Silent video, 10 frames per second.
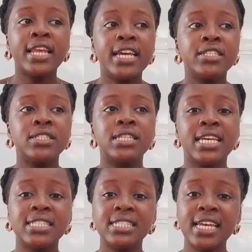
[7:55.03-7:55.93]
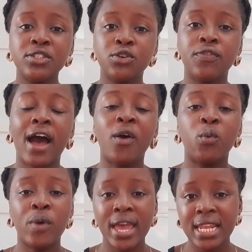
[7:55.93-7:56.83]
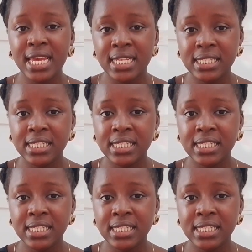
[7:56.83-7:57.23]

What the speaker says: There's a sense of awareness